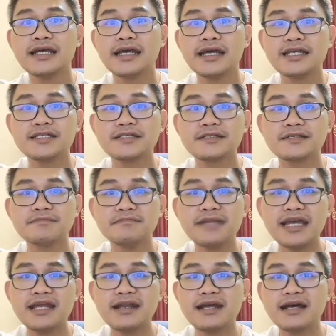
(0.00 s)
As
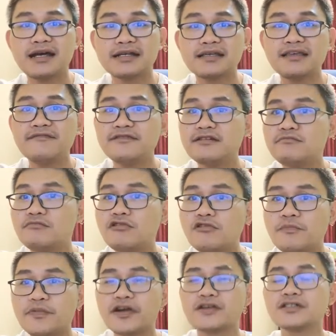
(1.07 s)
men are given
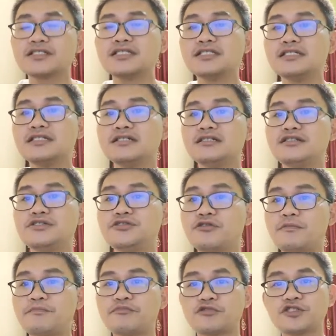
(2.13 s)
more priority in
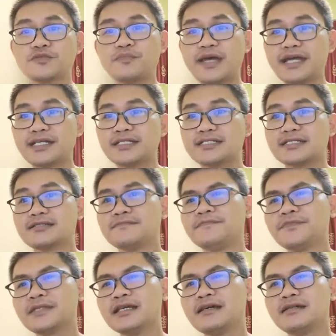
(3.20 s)
job prospects,
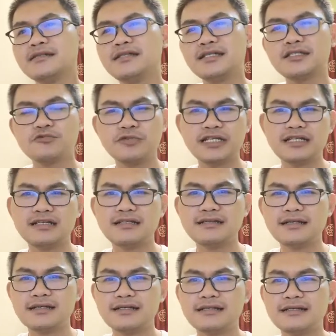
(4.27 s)
this will
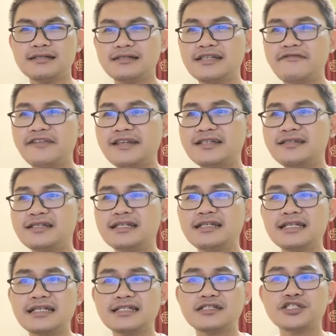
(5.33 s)
definitely
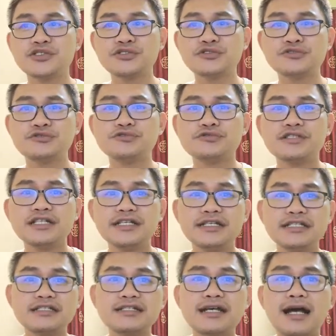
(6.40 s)
lead to
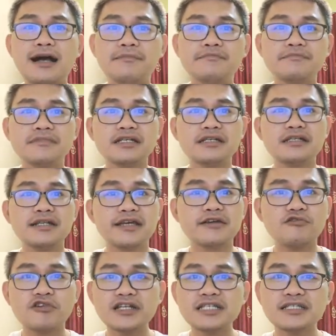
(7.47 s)
income
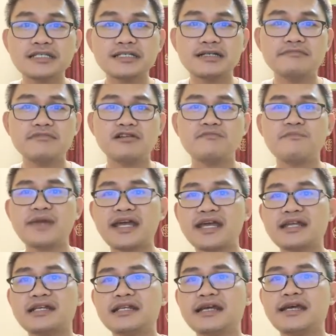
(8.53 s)
inequality among
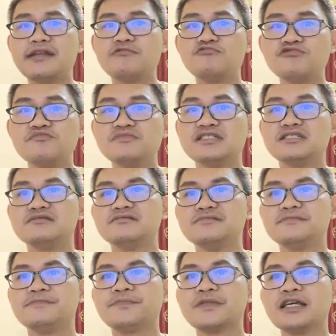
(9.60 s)
men and
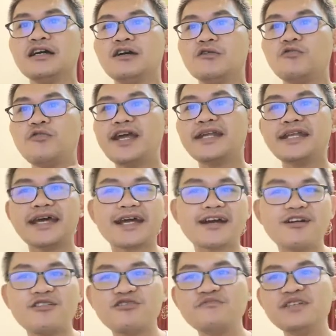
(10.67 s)
women, where the
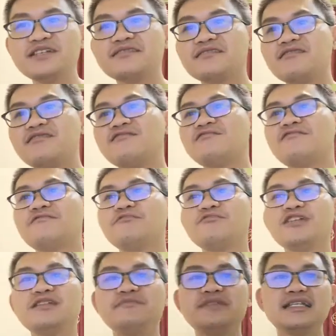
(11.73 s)
economic growth
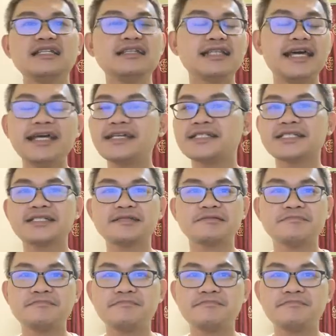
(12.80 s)
will be less